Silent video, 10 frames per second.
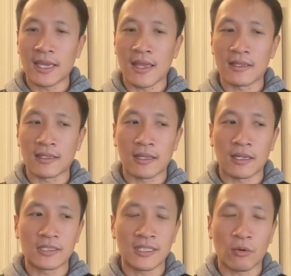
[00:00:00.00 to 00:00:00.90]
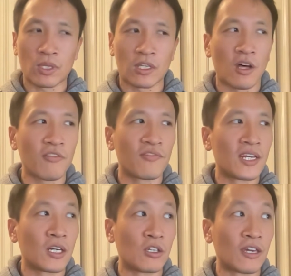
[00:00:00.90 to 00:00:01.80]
And because like with a long video you